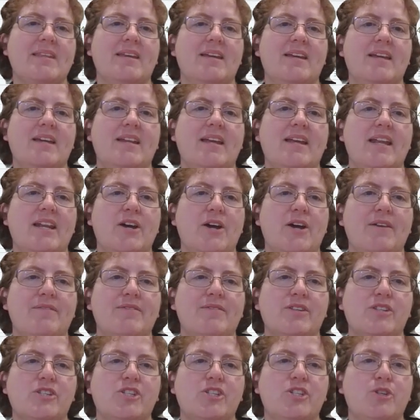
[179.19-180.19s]
And I now have
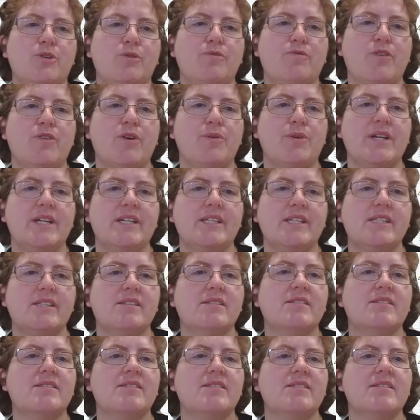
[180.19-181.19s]
this new
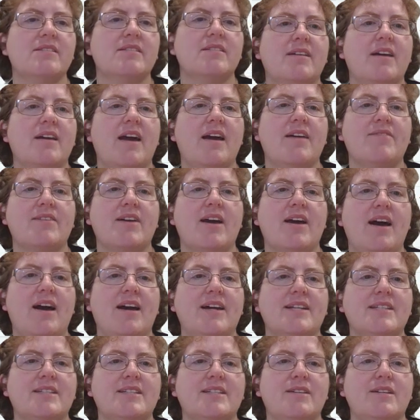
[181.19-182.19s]
focus. I've
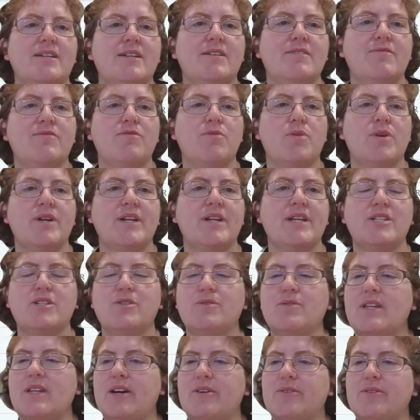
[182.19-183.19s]
got
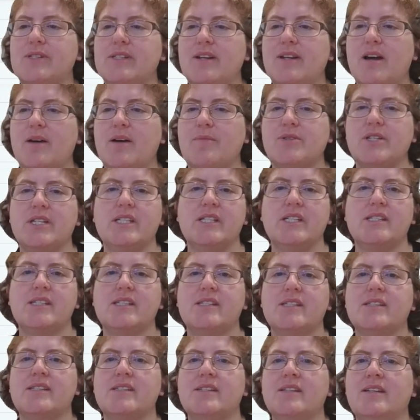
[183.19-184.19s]
42,000
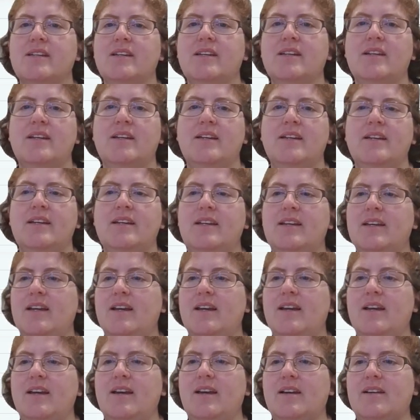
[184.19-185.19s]
options.
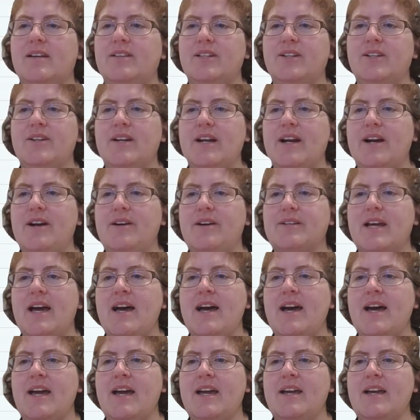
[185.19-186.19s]
Clear out
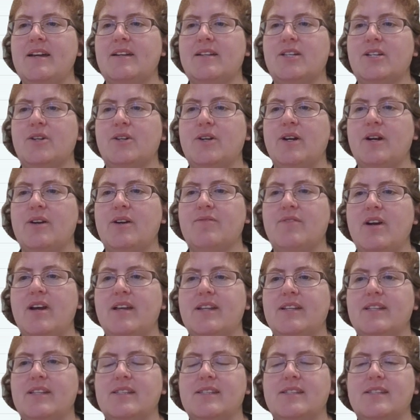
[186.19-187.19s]
I, clear out
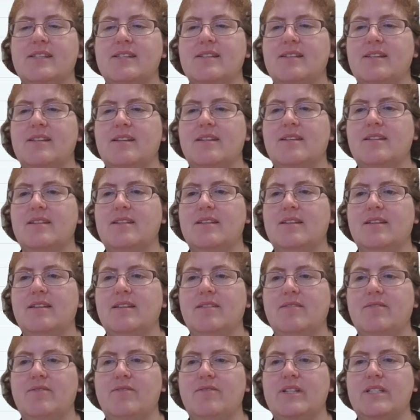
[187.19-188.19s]
runs,
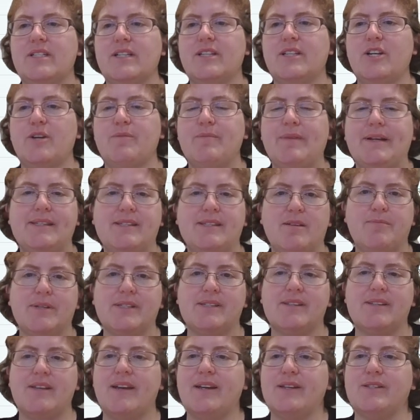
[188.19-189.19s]
redeclare my sample
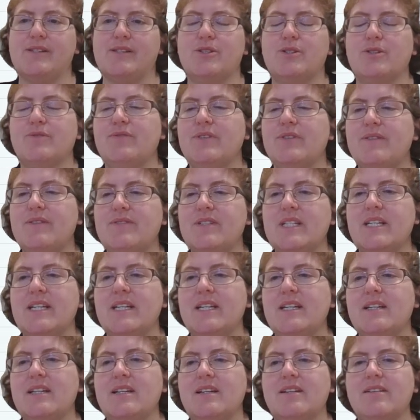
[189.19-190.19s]
size to
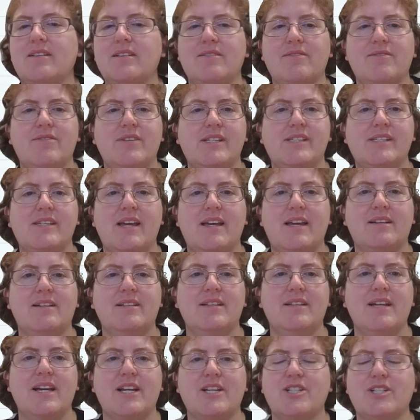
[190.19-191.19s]
250, reset
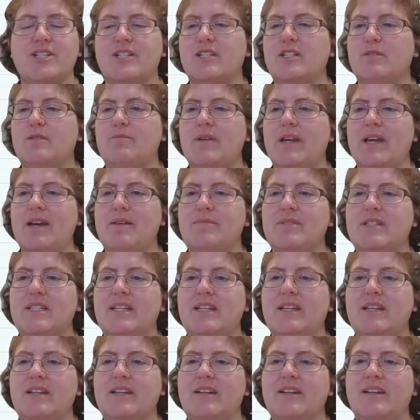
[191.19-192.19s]
collection to be
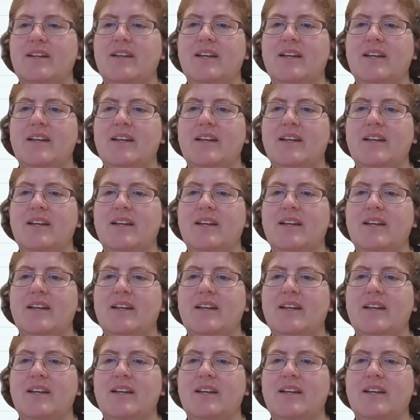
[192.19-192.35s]
empty,